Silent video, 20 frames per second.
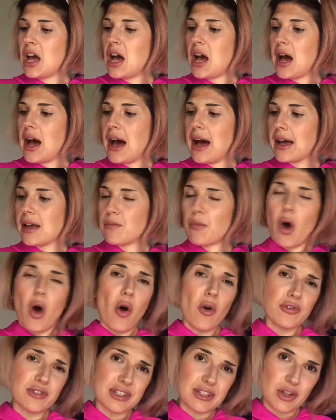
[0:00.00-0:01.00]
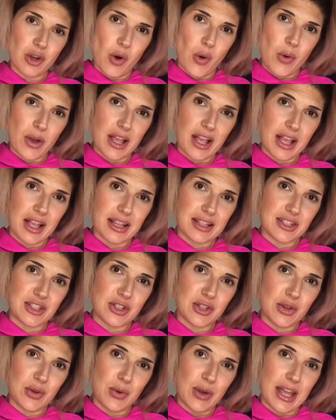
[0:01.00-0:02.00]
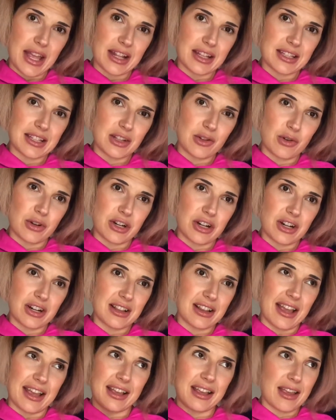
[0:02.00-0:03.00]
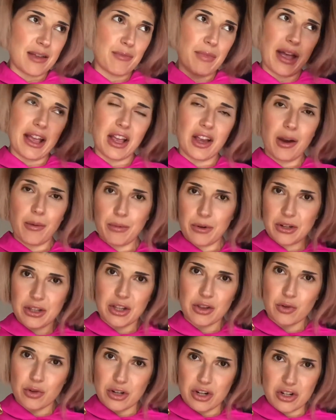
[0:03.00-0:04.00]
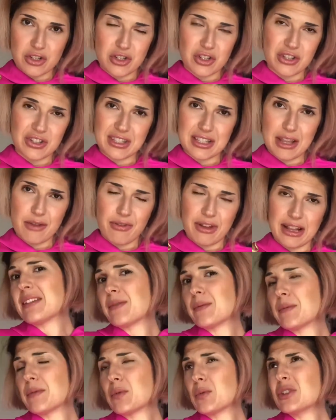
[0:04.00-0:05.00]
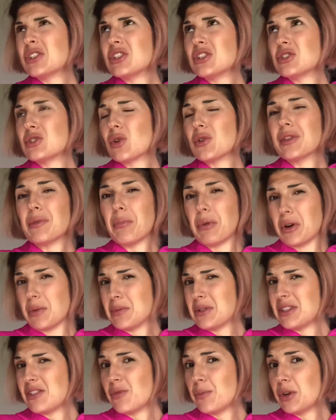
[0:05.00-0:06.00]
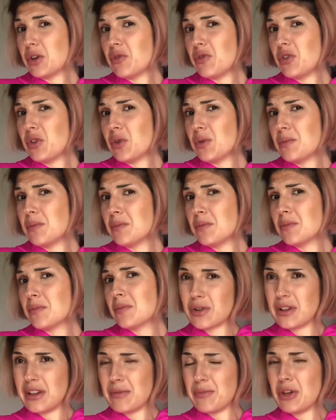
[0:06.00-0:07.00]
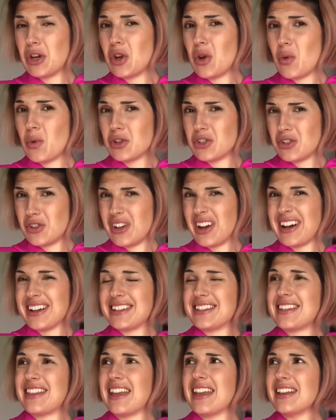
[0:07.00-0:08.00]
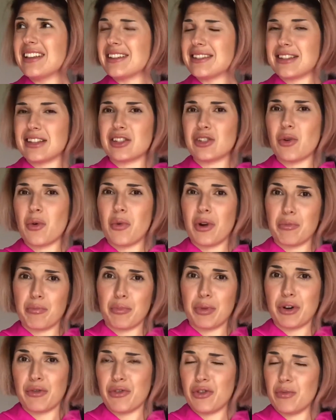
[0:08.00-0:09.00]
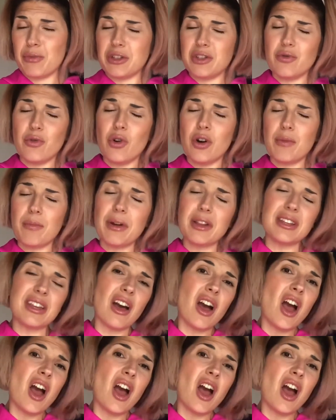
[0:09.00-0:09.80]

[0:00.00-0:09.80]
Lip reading: I'm often going to it in order, like in my cupboard, in order to sniff it, which is not the purpose of perfume. Or let me know what you guys think. This is not what perfume is for, but